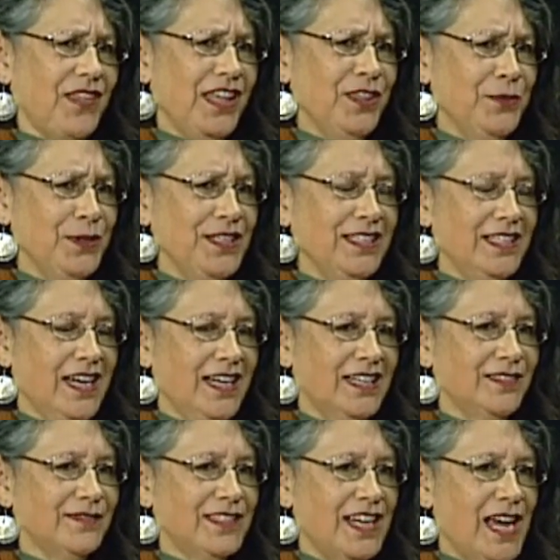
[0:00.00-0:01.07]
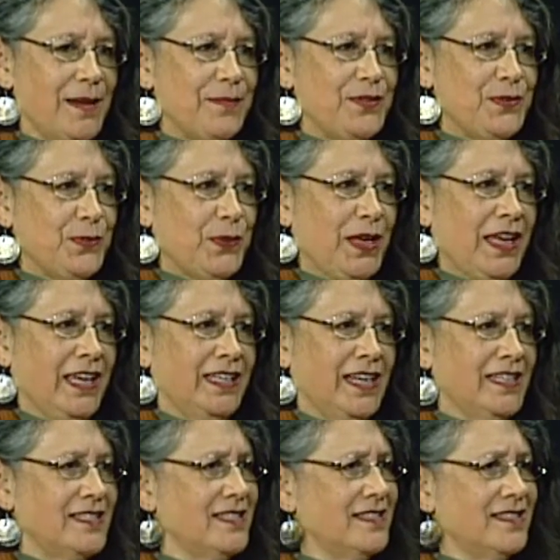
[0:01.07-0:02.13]
there were um, times when
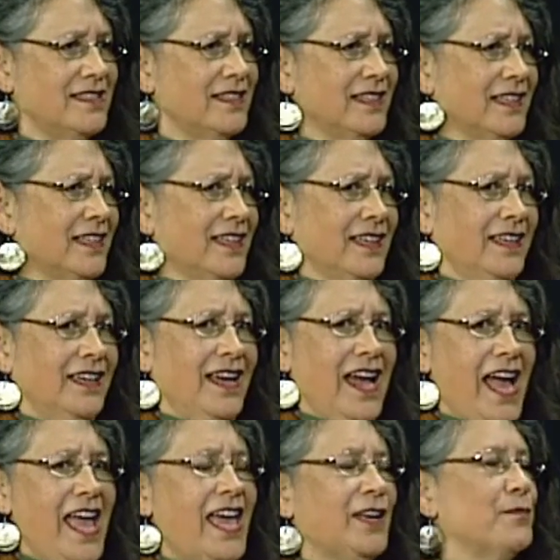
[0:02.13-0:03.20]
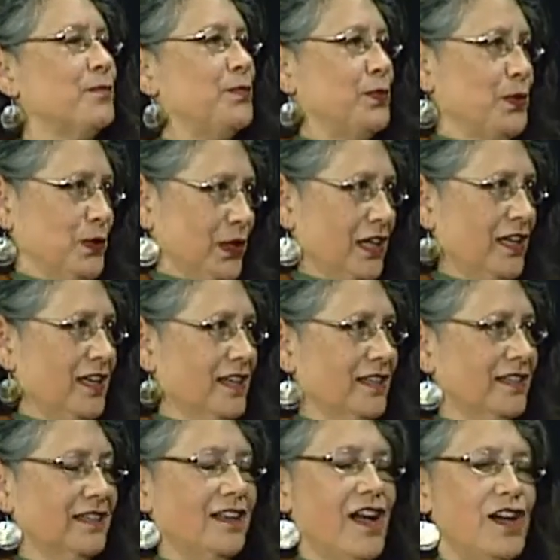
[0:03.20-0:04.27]
I just, I had a book
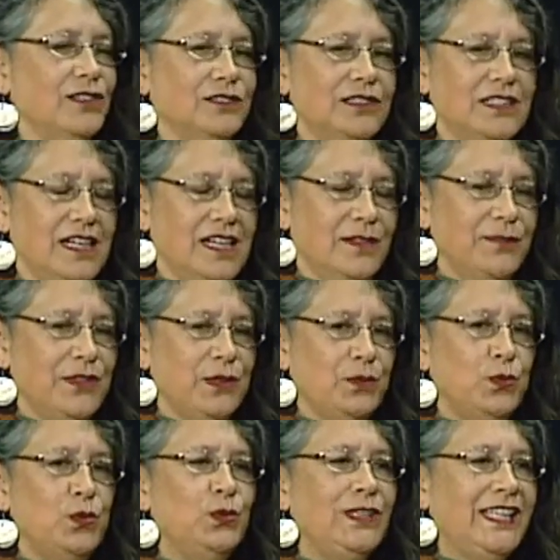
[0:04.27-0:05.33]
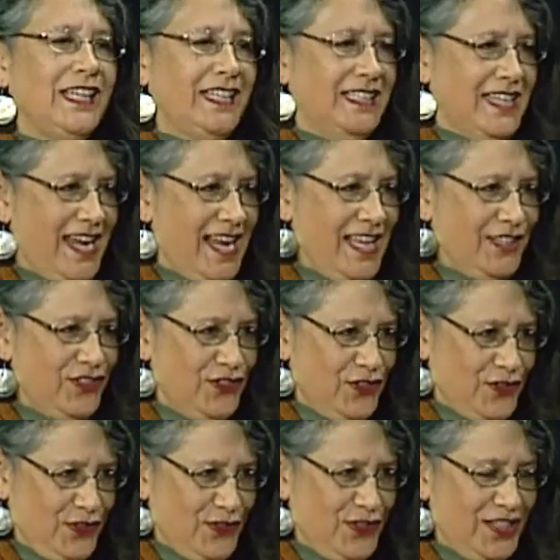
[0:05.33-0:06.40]
called um, The Wuling
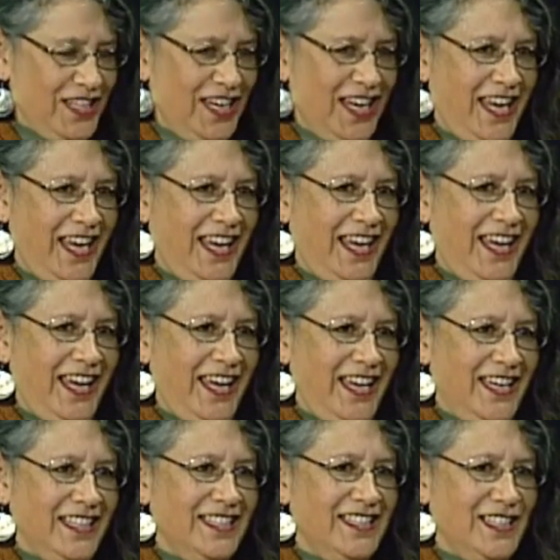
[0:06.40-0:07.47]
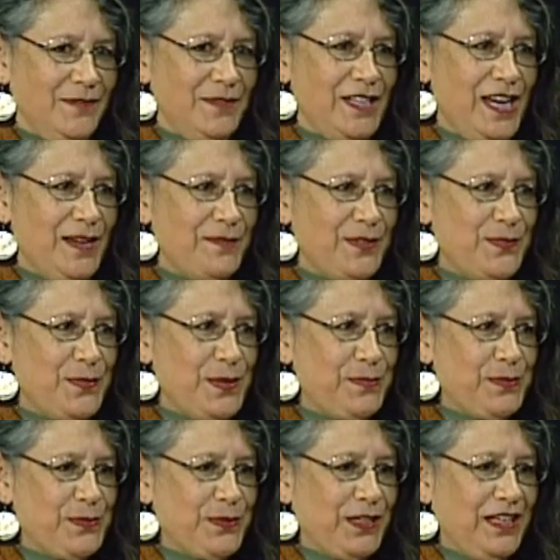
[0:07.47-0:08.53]
Dancers. And sometimes
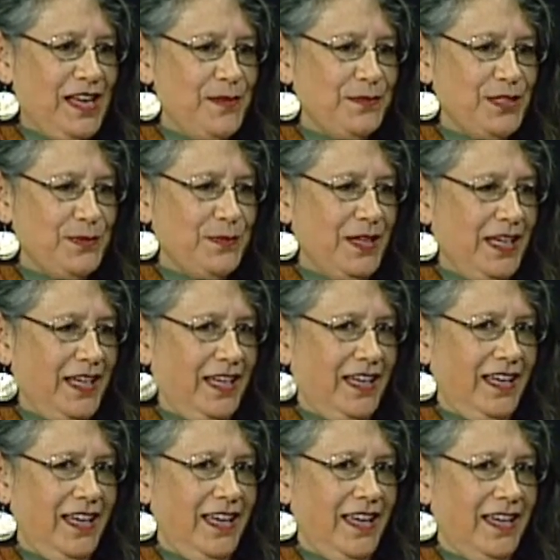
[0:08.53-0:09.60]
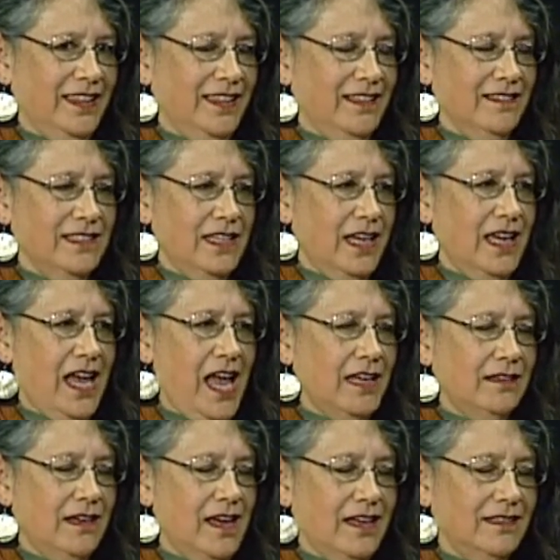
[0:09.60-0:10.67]
people would come to me and they'll say, I,
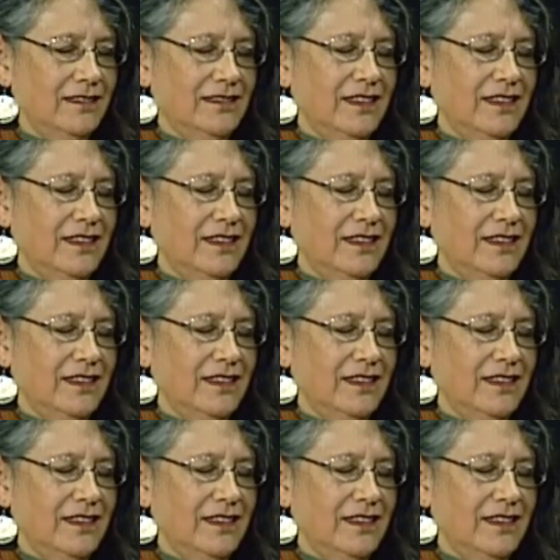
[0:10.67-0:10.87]
I,